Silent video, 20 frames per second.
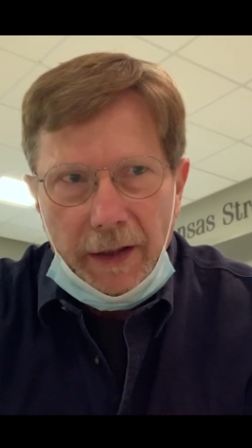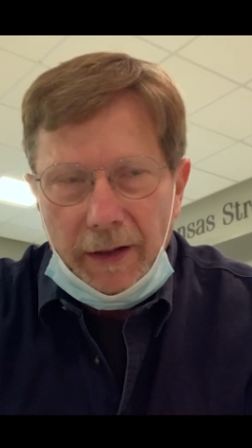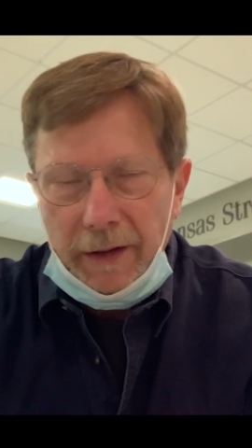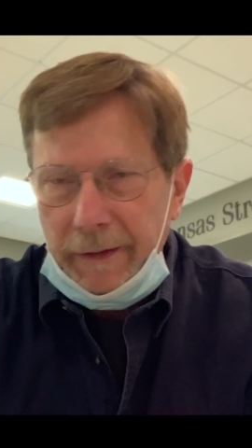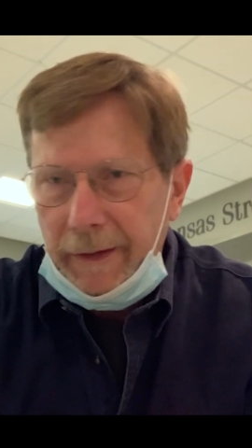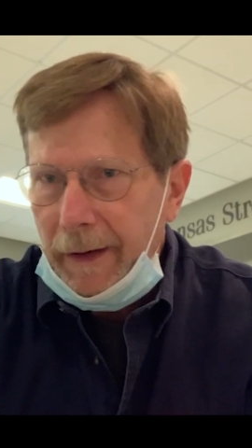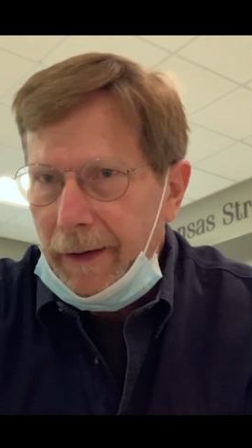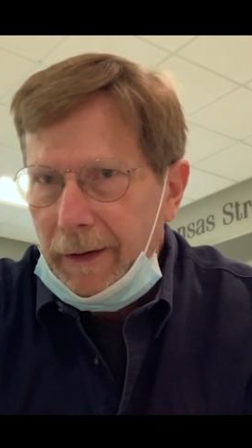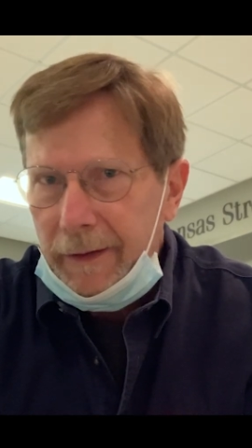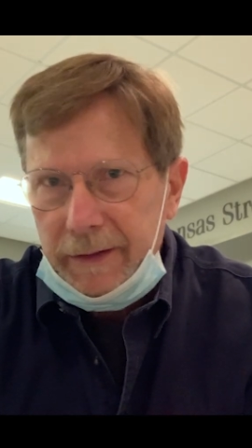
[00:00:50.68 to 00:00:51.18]

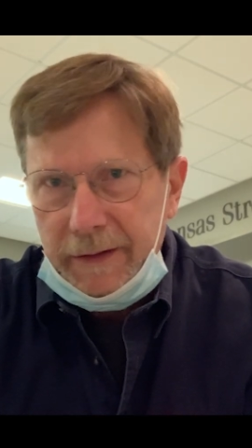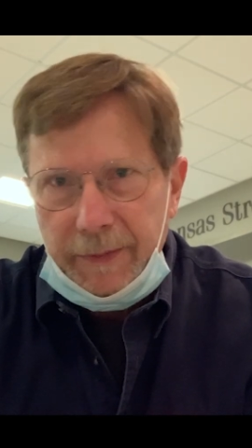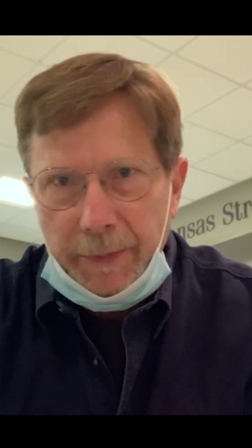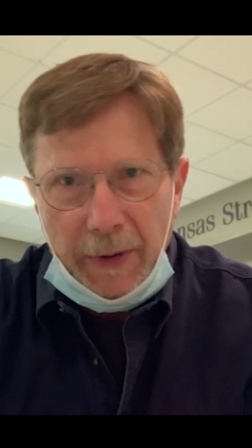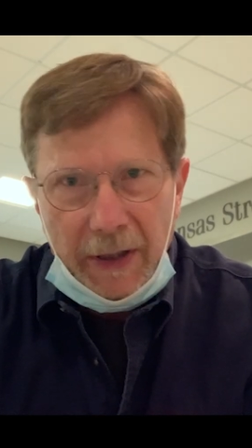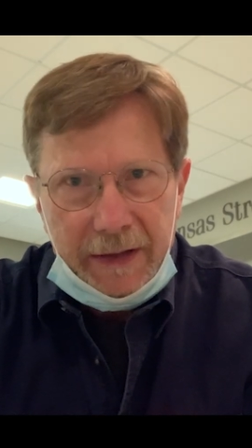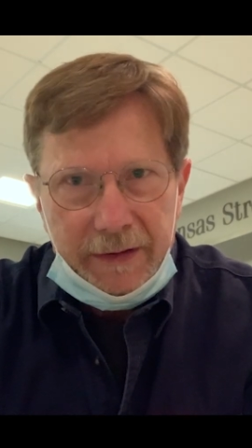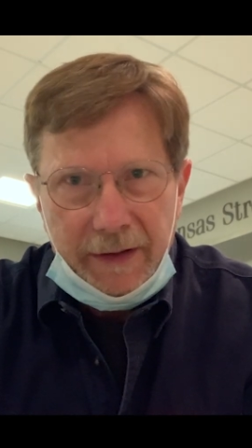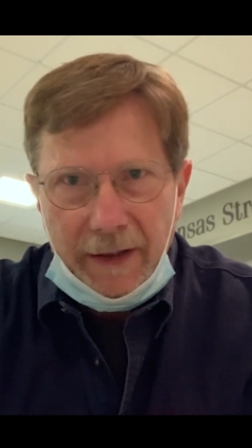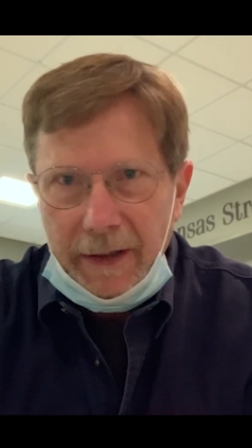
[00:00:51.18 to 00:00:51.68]
heart
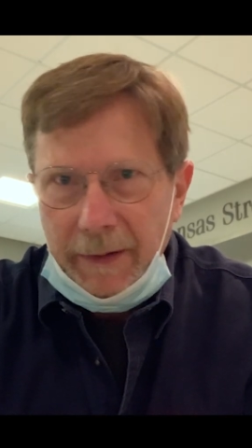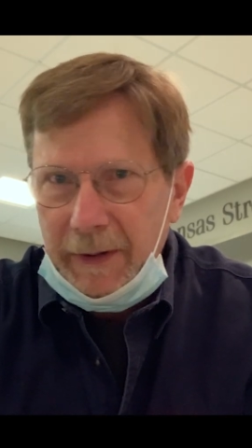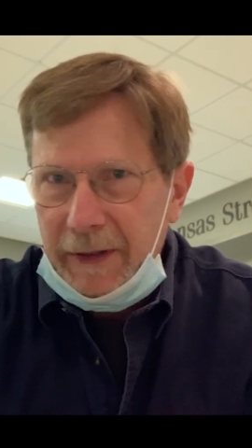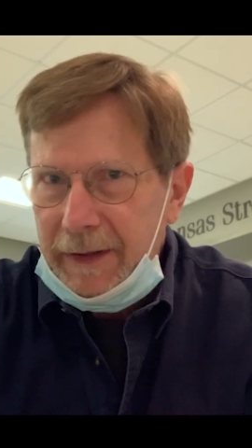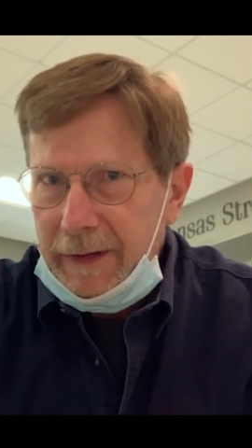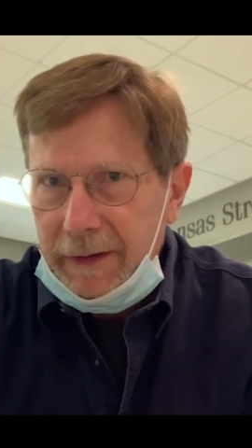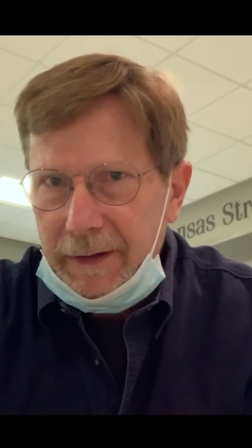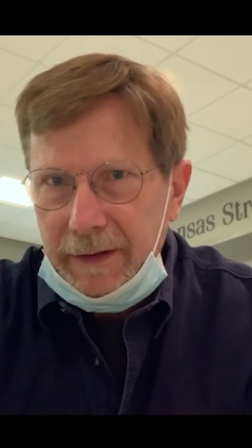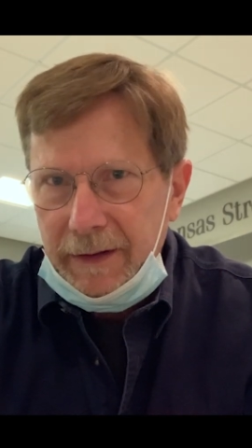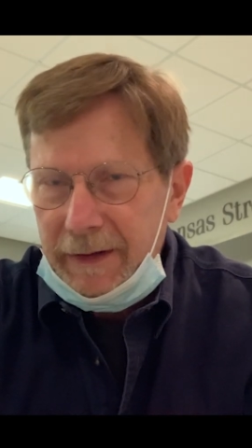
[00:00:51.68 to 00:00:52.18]
specialists. I
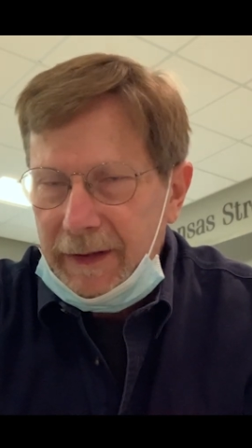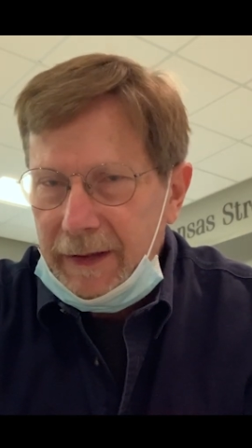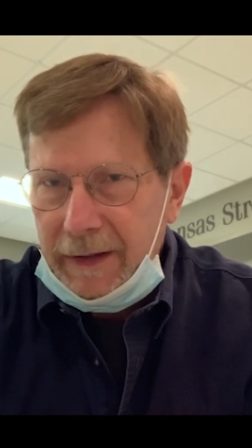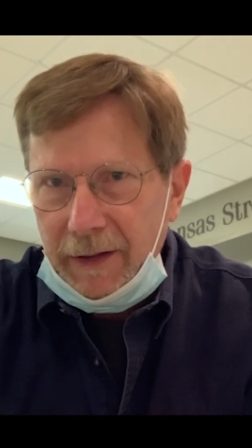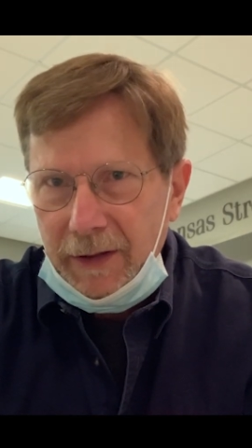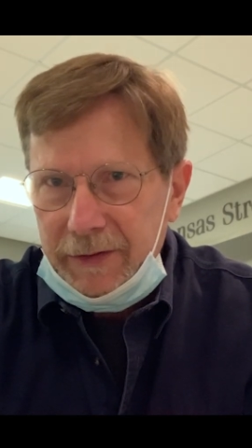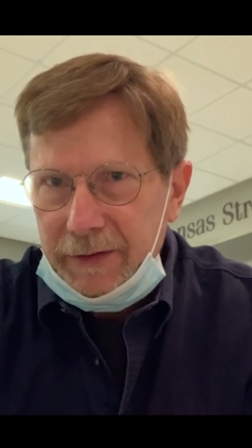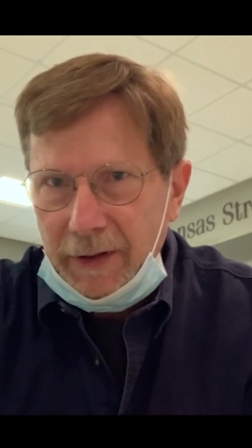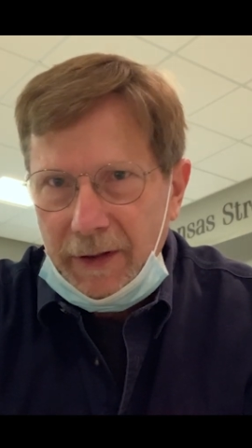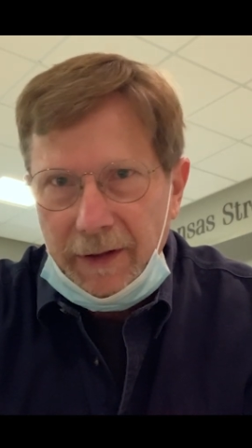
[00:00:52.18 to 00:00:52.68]
mean, it
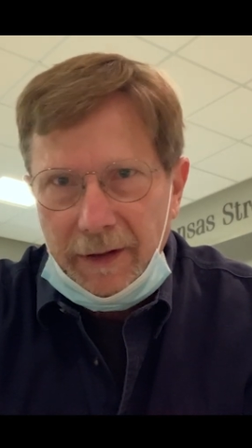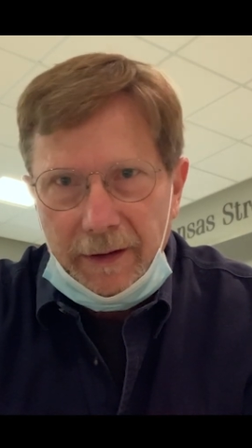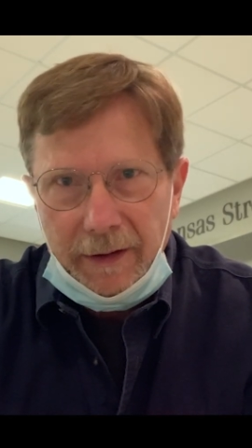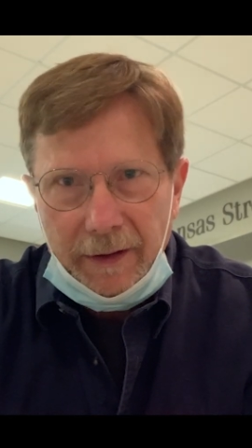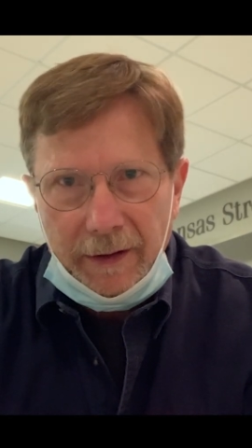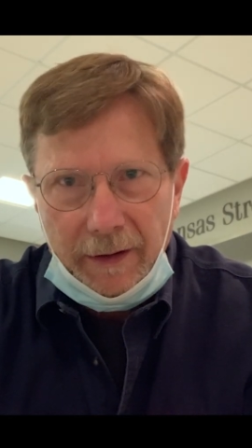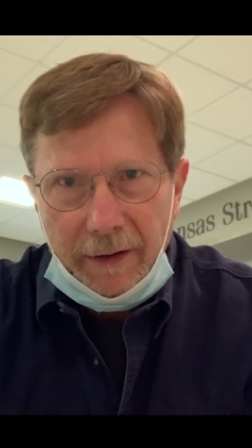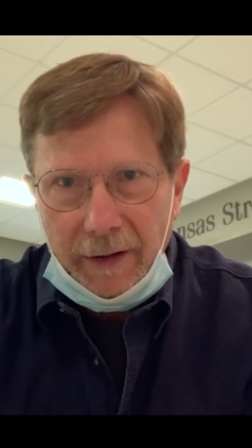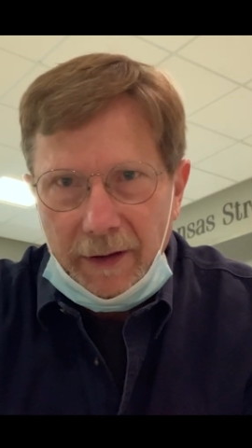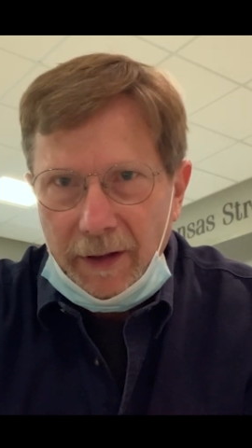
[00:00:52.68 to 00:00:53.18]
goes on and on
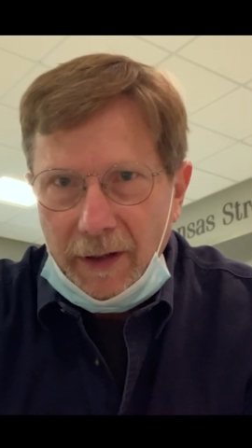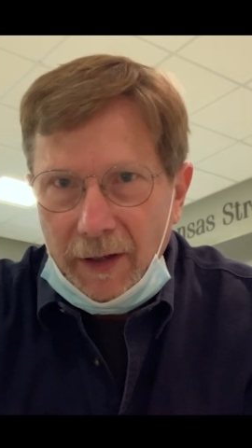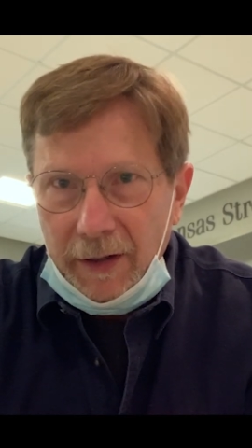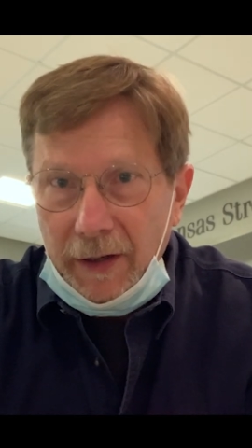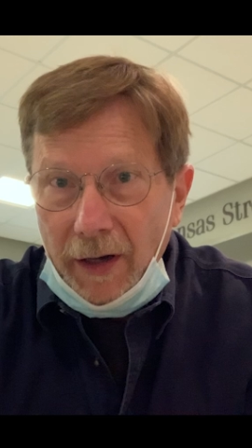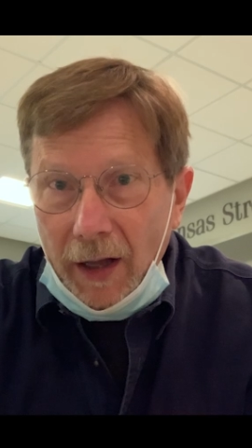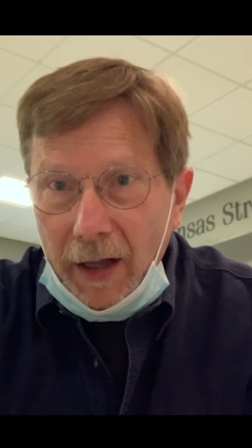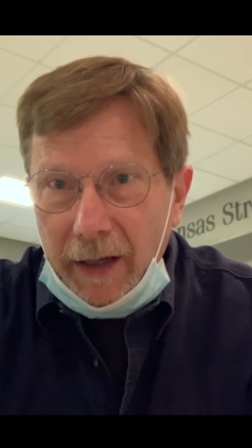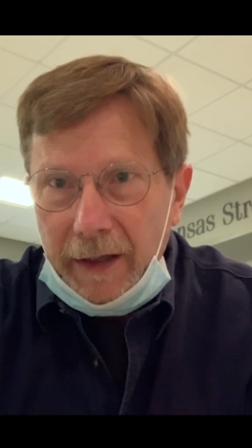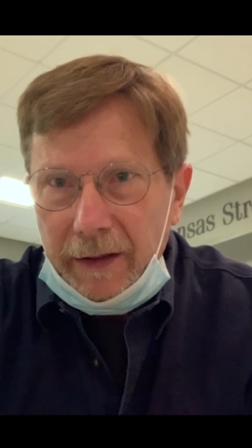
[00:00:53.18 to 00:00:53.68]
and on and on and
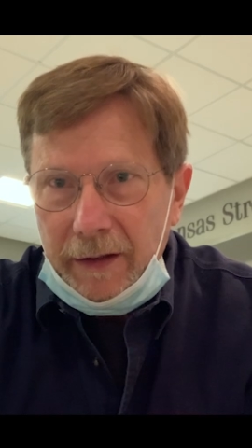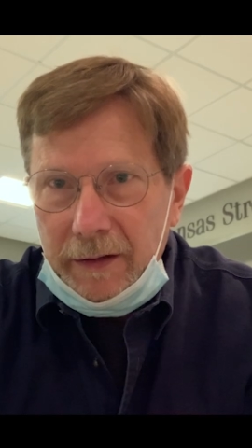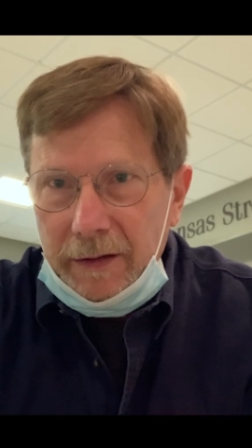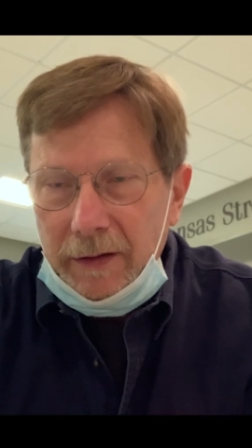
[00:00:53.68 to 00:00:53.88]
on.